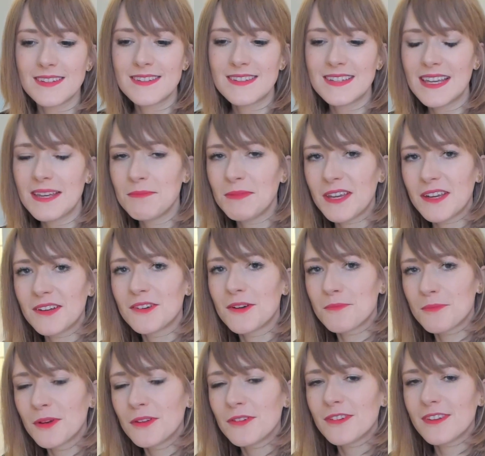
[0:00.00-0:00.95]
same year, a
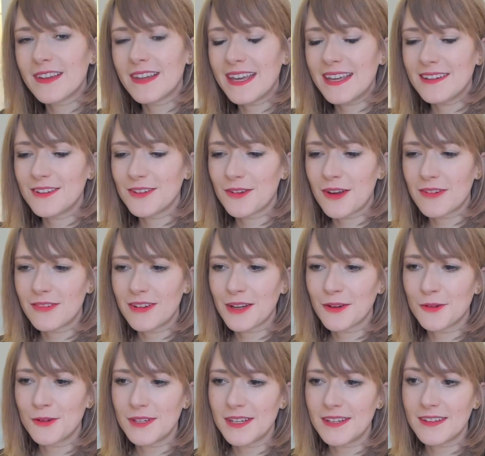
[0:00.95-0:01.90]
month later, I
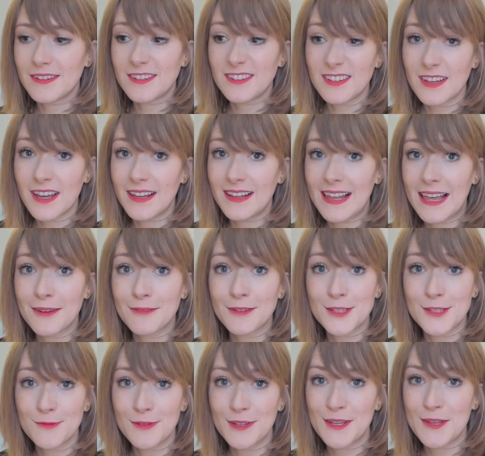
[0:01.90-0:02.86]
recorded a sign
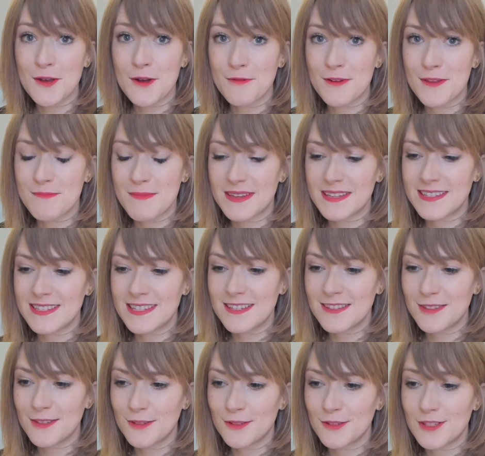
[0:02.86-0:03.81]
language video with my
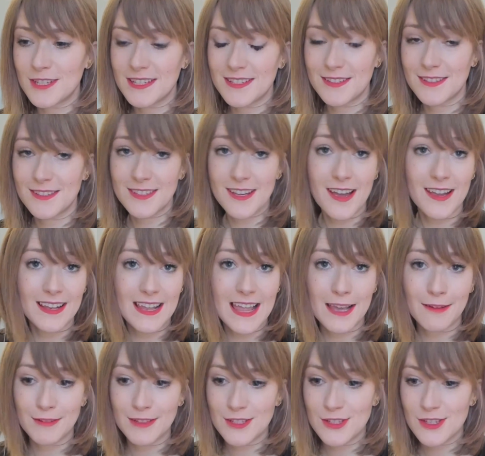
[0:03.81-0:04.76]
sister. She's a sign
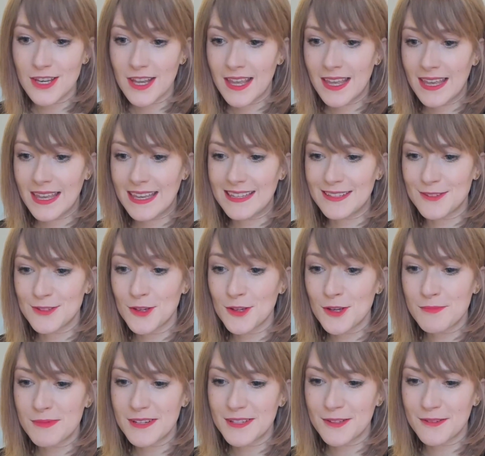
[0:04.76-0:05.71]
language
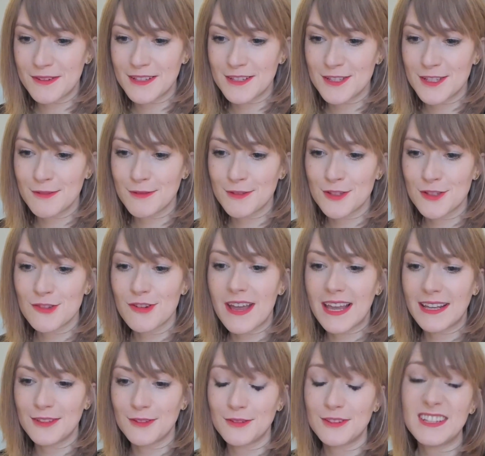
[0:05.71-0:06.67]
interpreter and she was
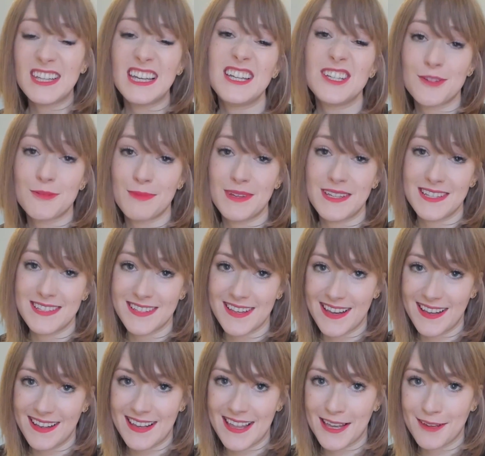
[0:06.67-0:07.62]
trying to teach me
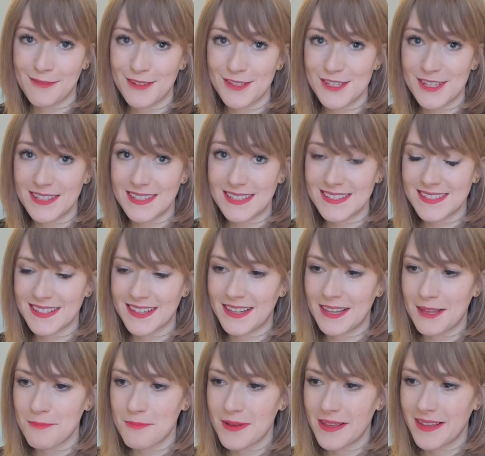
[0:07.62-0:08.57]
sign language in this
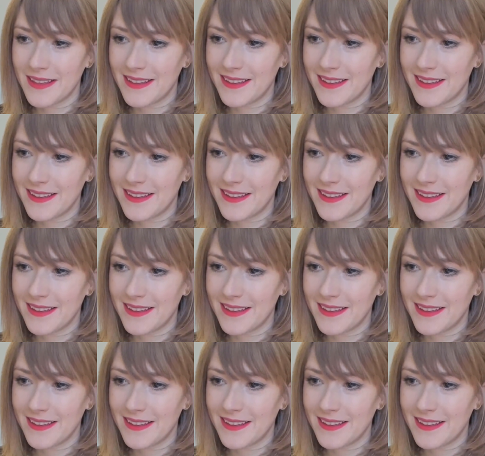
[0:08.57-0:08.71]
clip.